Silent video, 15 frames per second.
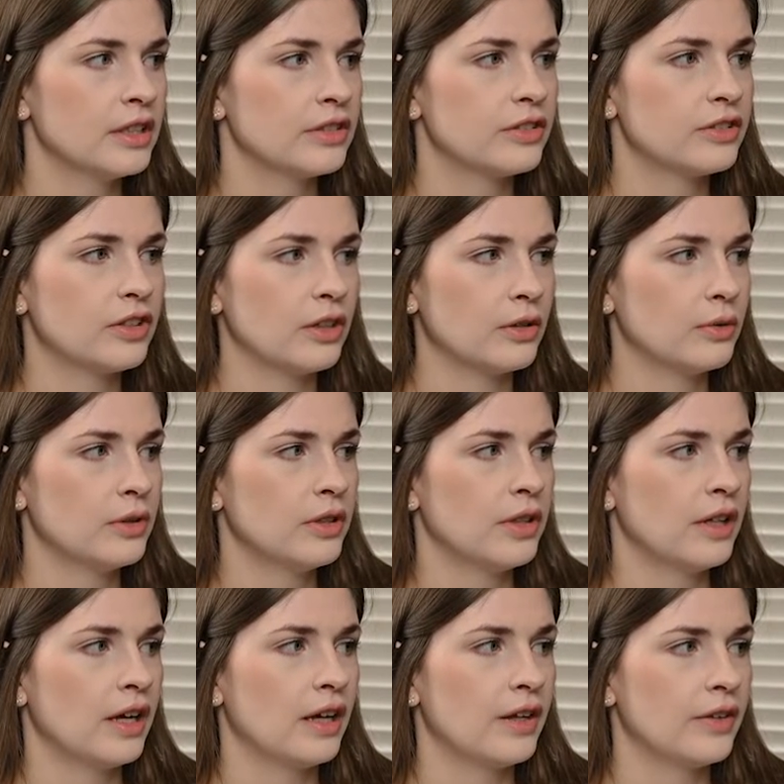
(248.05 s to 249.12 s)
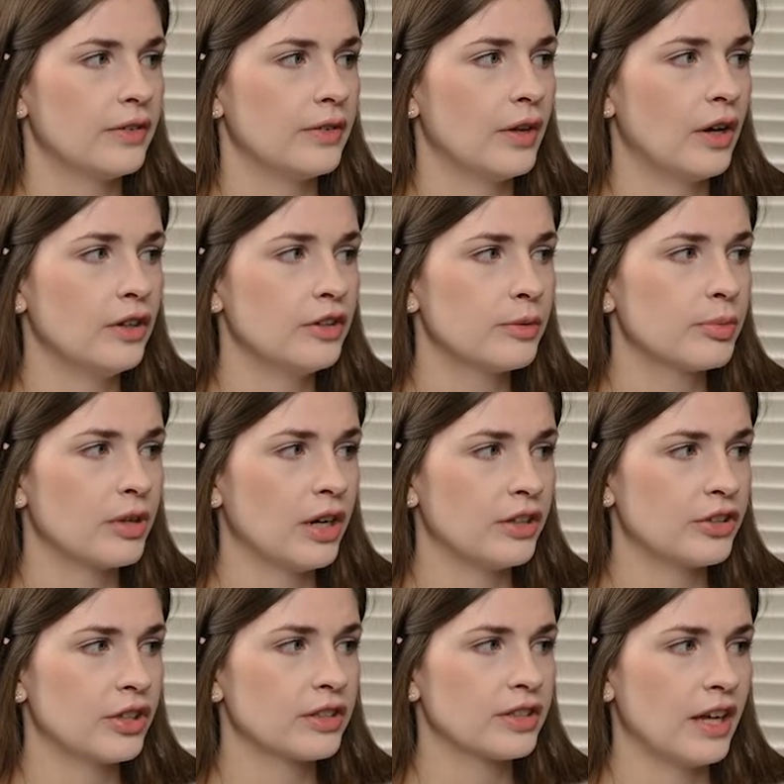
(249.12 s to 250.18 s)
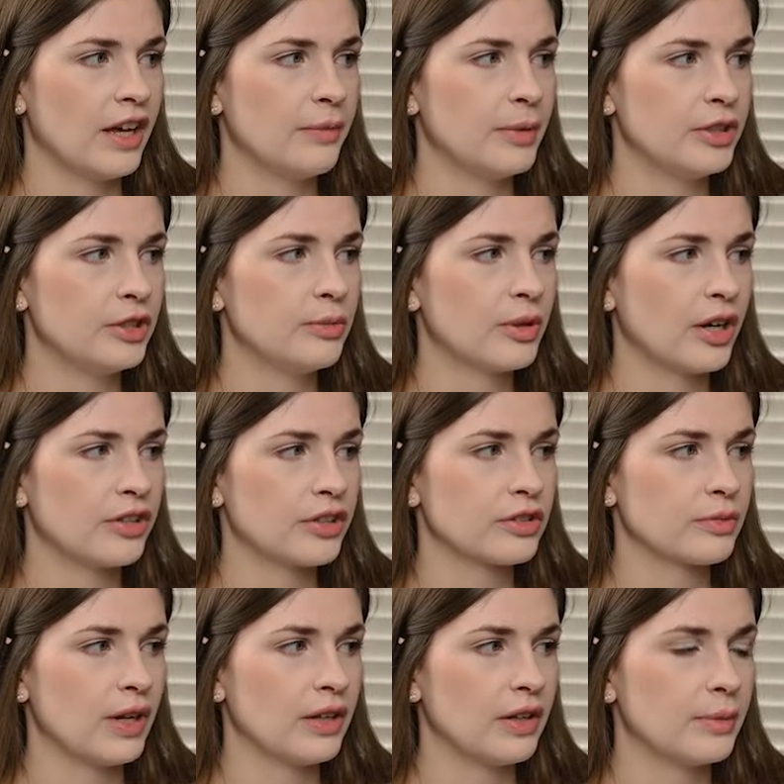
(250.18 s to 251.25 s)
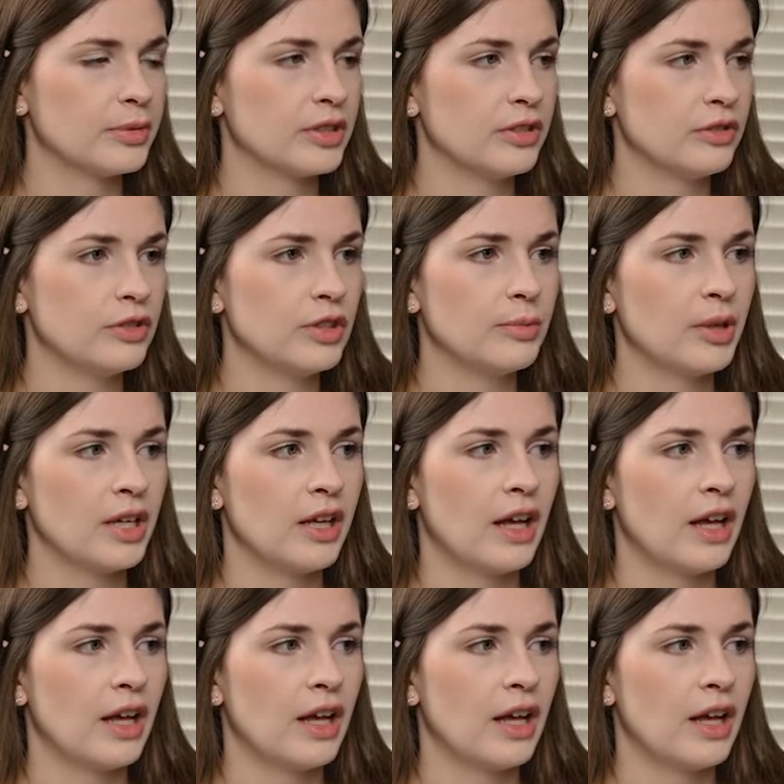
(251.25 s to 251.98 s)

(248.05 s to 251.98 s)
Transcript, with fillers: So under projects, I have my two projects, Rowe Labs and YouTube.